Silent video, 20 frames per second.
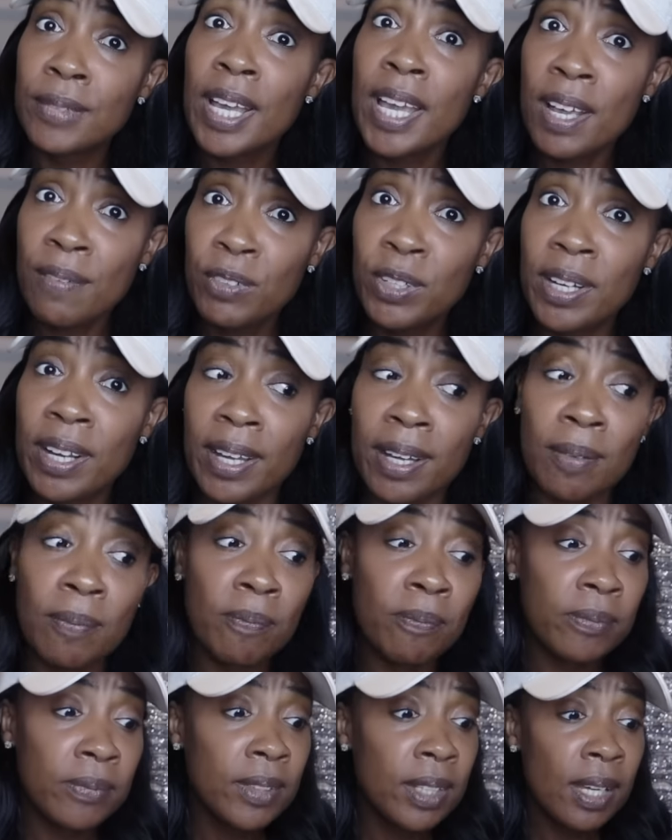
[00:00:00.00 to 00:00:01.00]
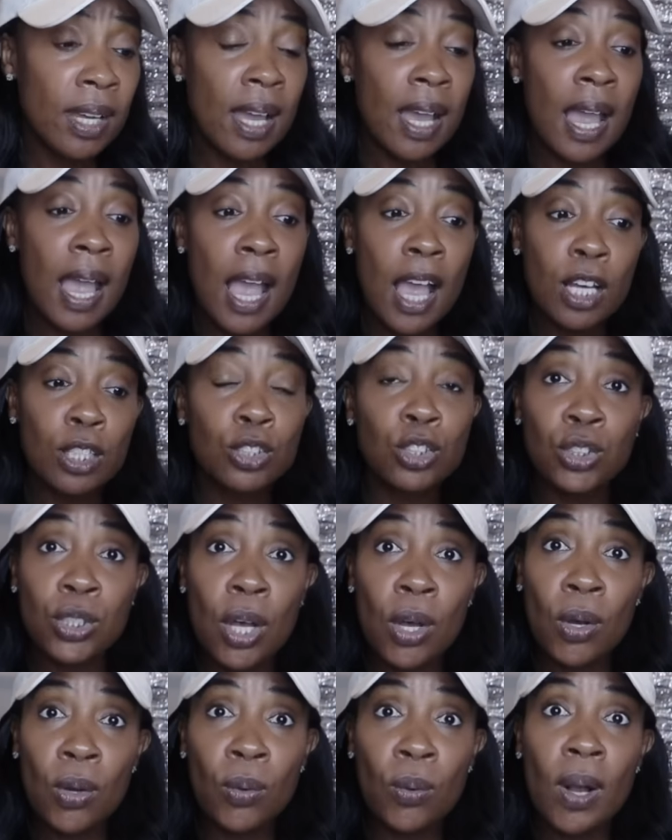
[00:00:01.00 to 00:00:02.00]
every day.
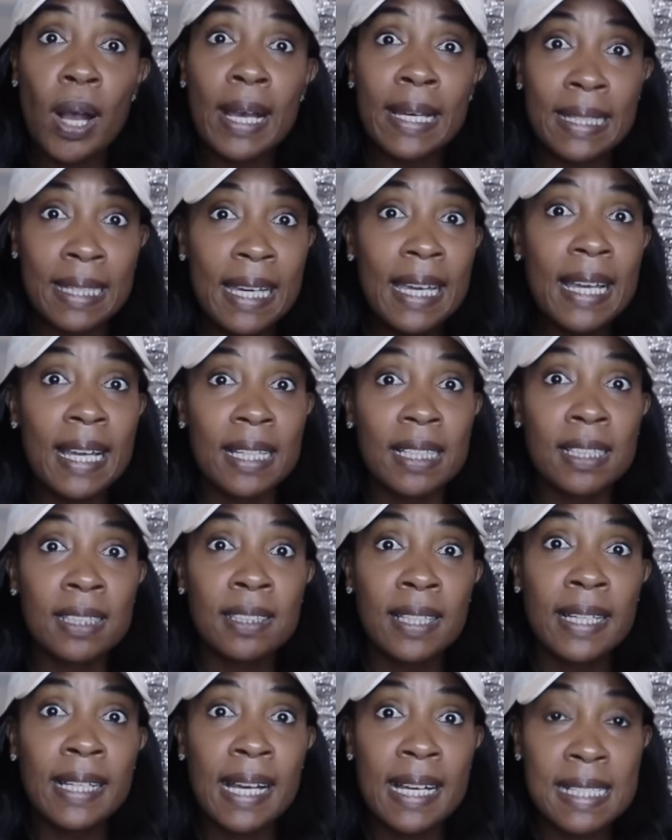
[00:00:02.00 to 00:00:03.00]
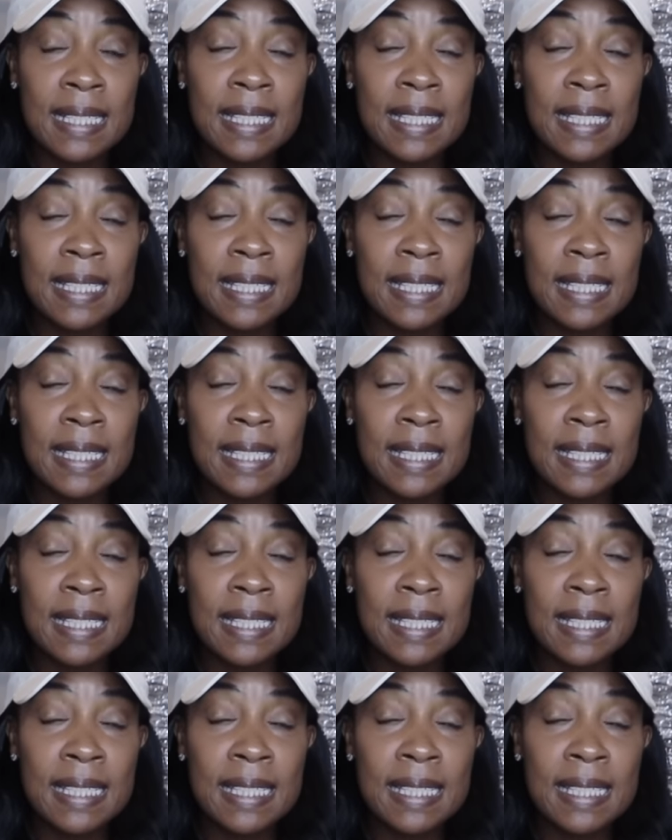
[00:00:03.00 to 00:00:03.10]
So again, like I